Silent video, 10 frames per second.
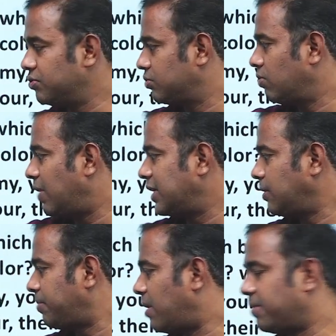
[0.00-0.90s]
So what is the
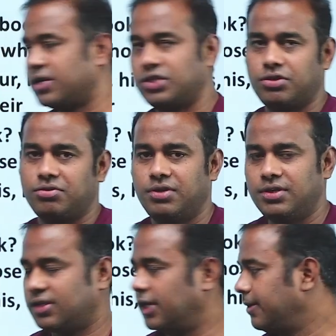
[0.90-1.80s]
proper adjective
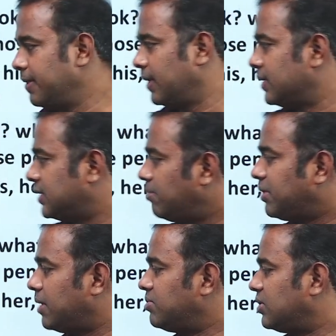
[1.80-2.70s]
is
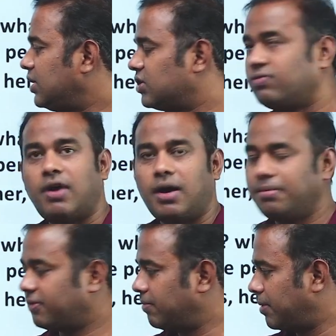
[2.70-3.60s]
sometimes it is
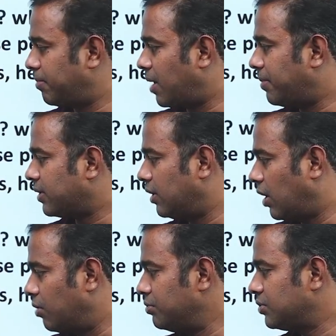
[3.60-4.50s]
formed from the proper
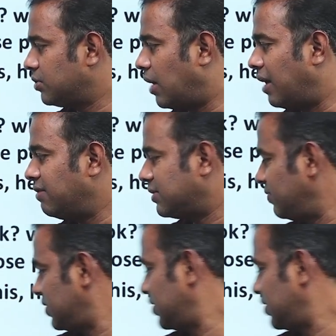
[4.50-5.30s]
nouns, always, which is